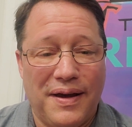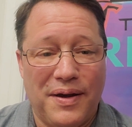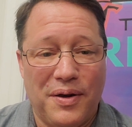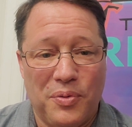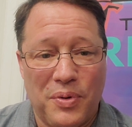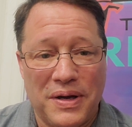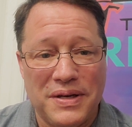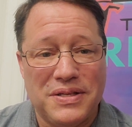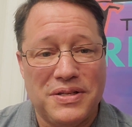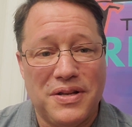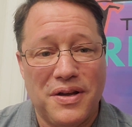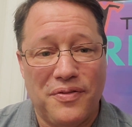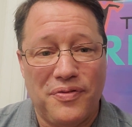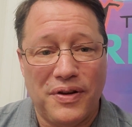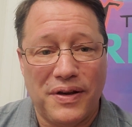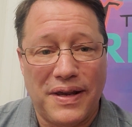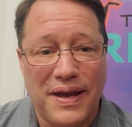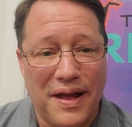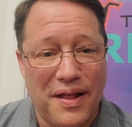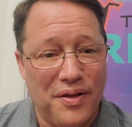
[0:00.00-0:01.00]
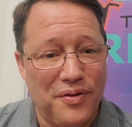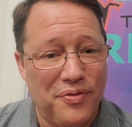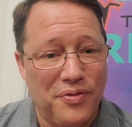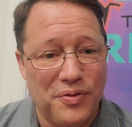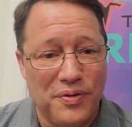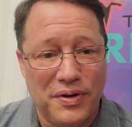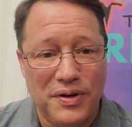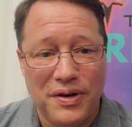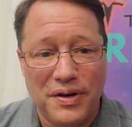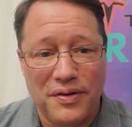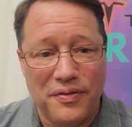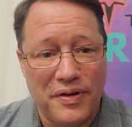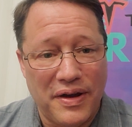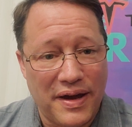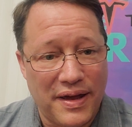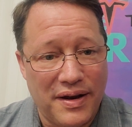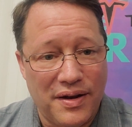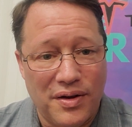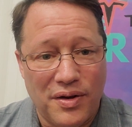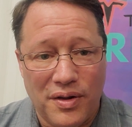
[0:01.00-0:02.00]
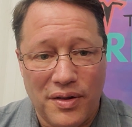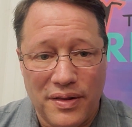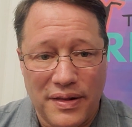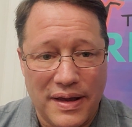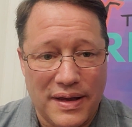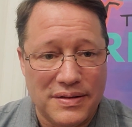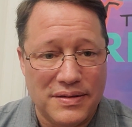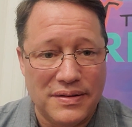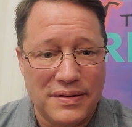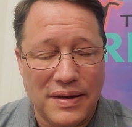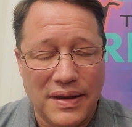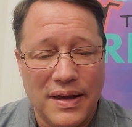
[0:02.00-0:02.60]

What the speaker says: white stuff in California, Nevada, all of that.